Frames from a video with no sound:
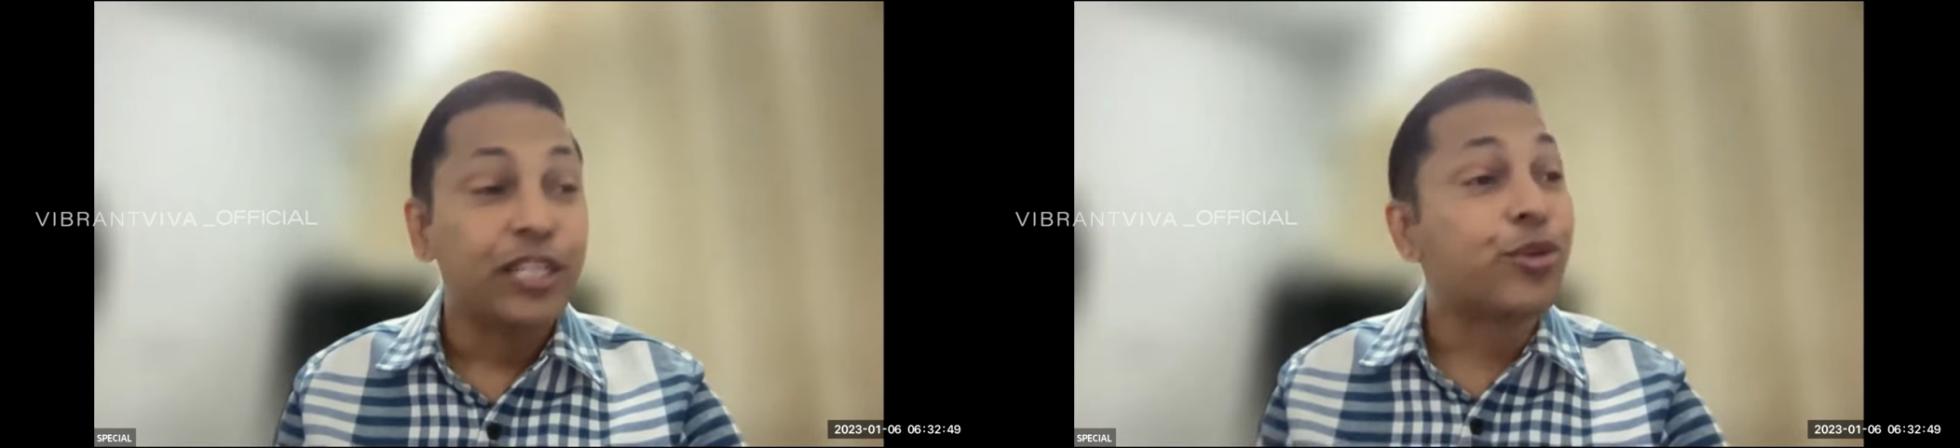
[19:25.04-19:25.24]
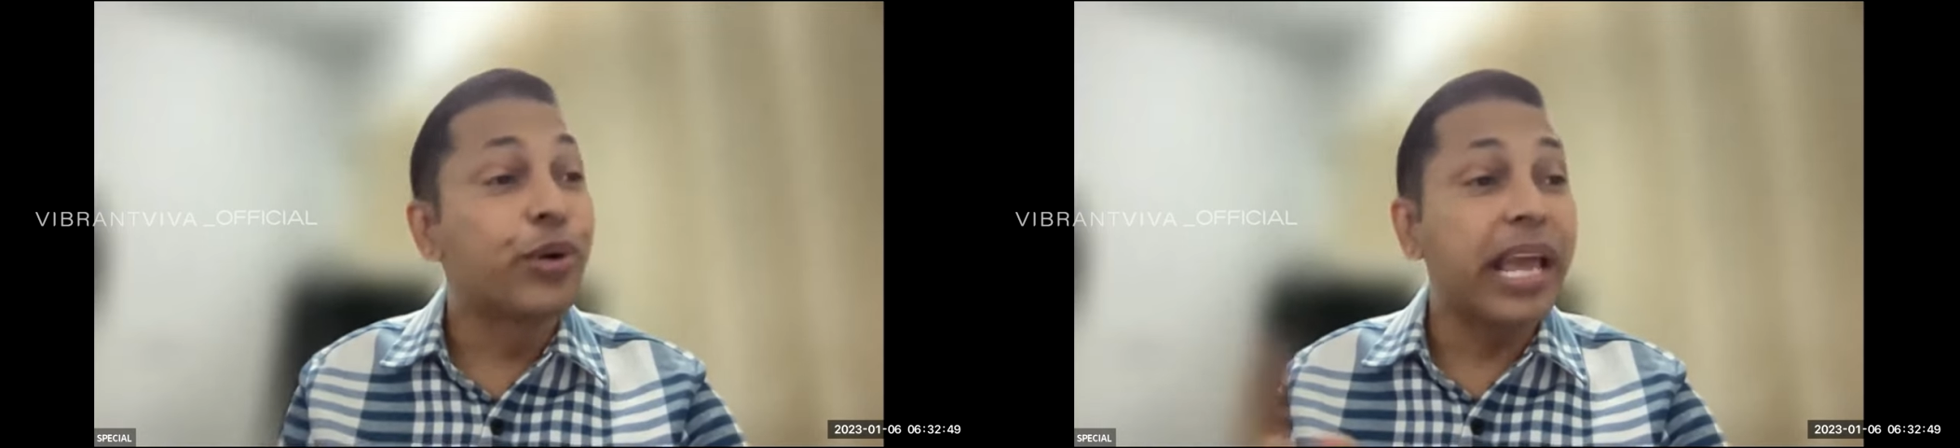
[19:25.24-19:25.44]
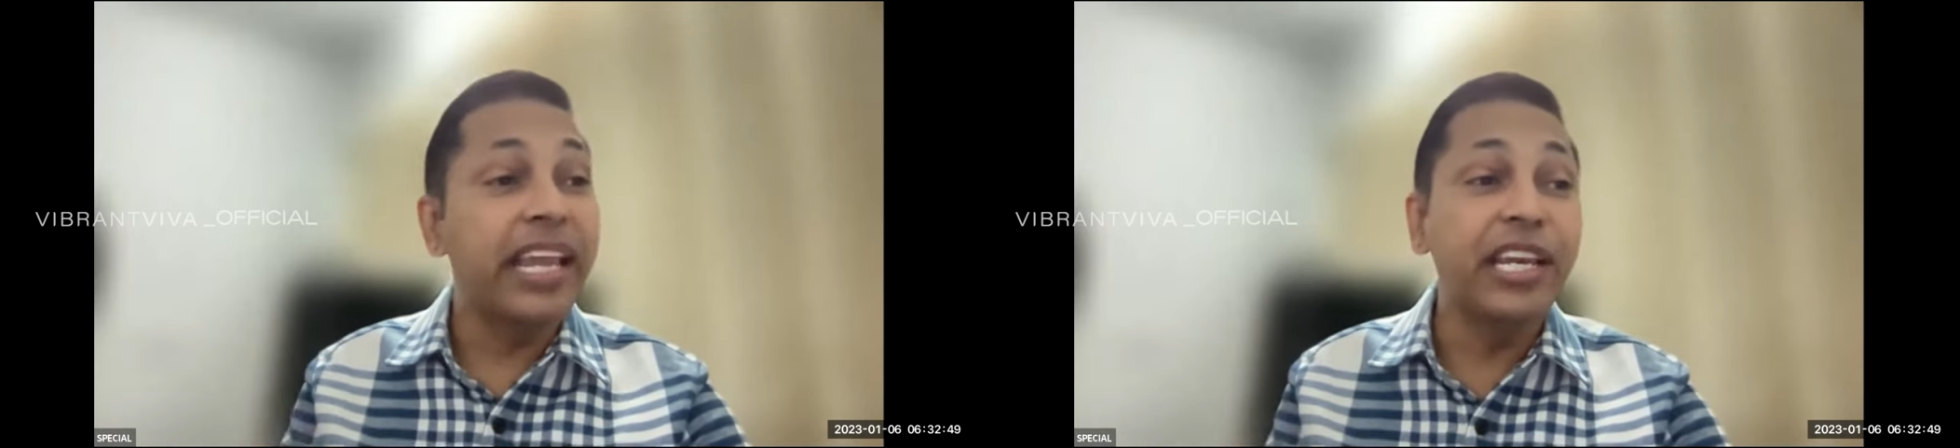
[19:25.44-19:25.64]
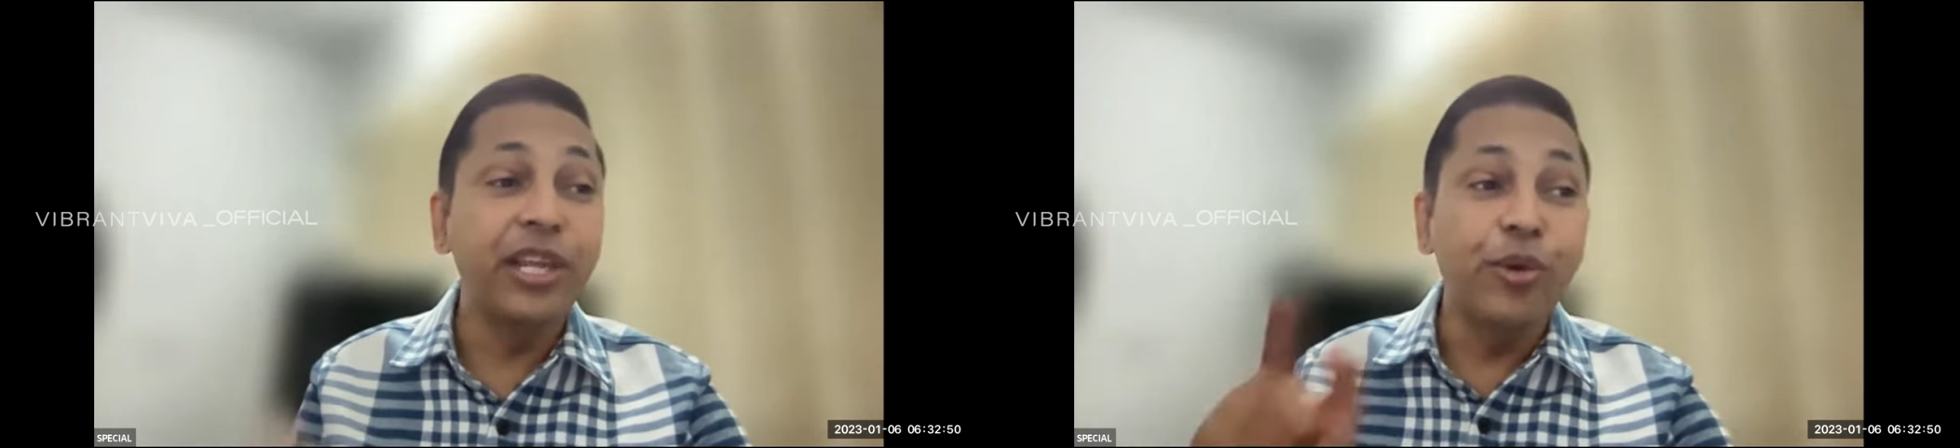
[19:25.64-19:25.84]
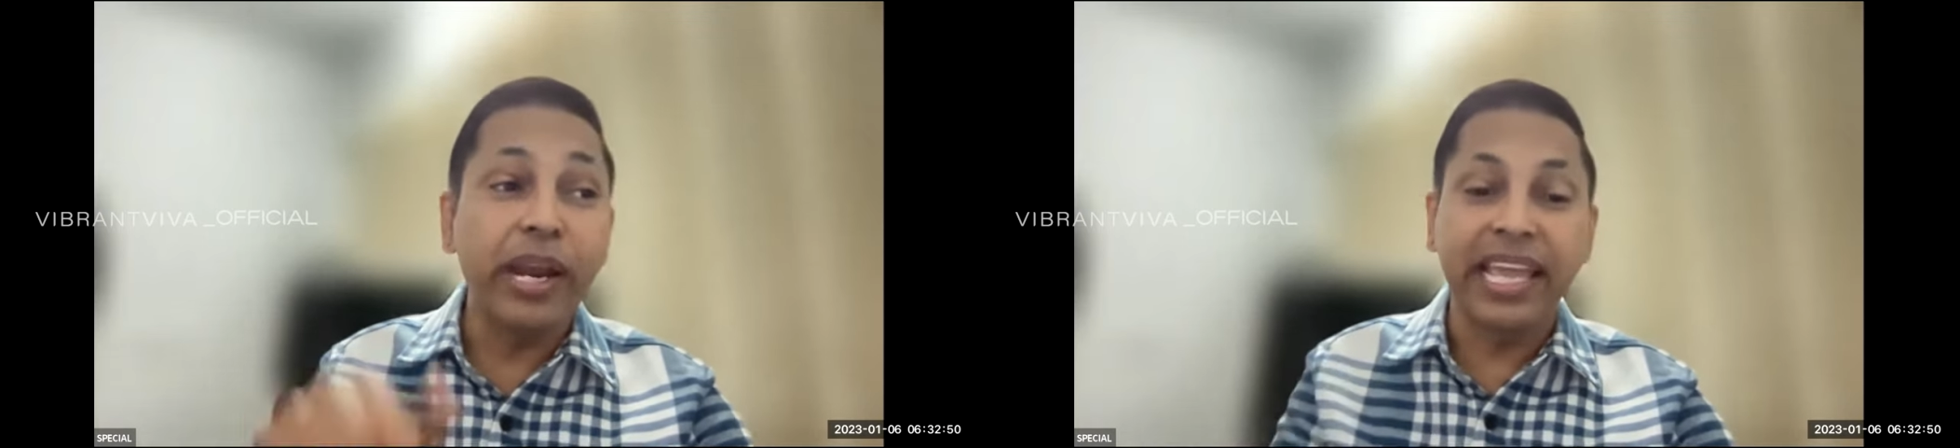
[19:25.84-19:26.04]
Today in
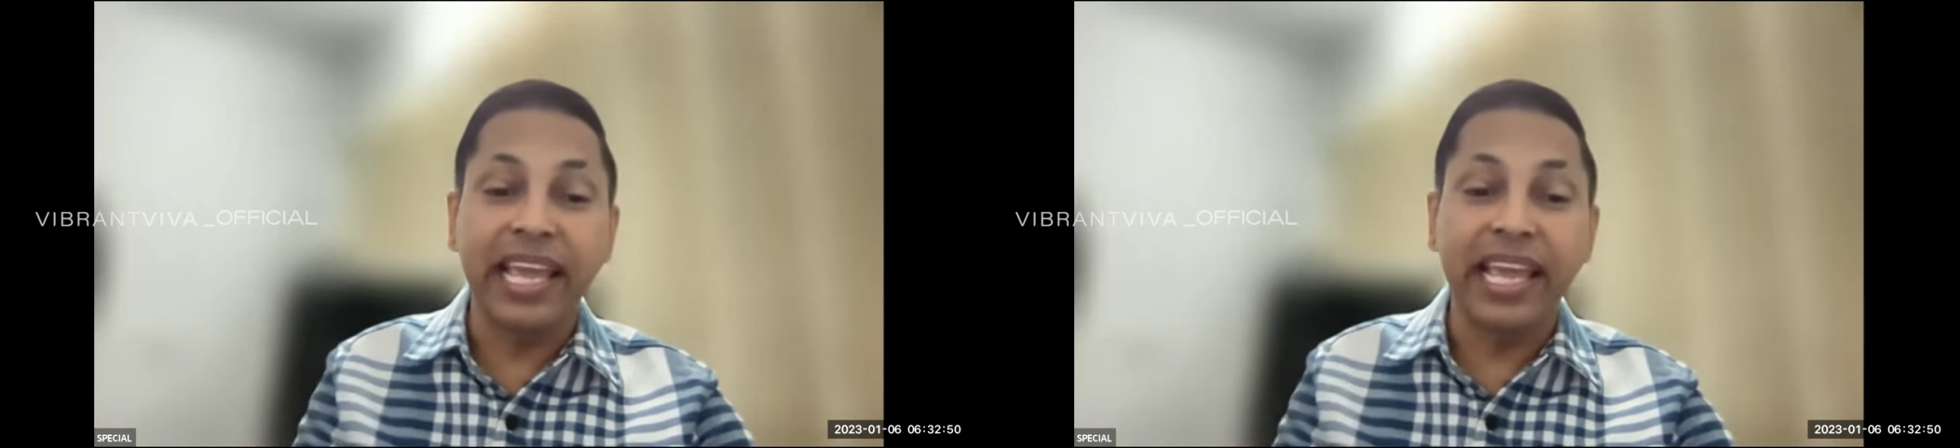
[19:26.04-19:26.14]
your